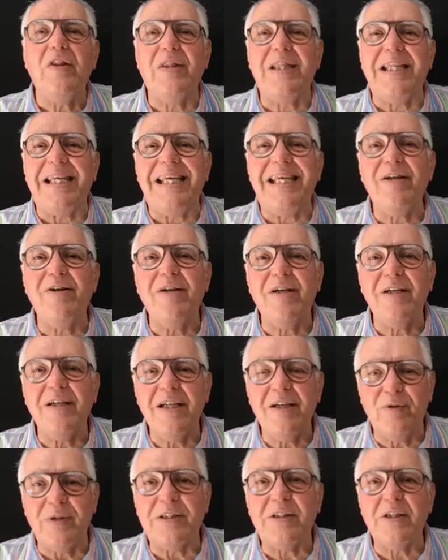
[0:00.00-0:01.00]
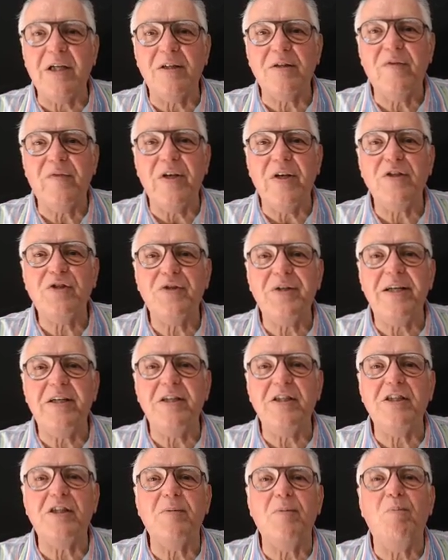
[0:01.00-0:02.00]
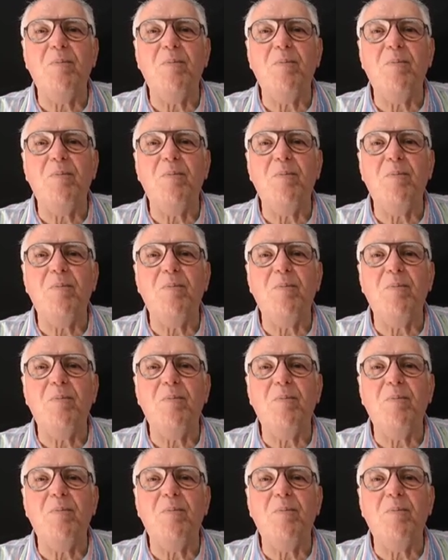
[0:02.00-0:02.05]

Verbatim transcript: the results of those strategies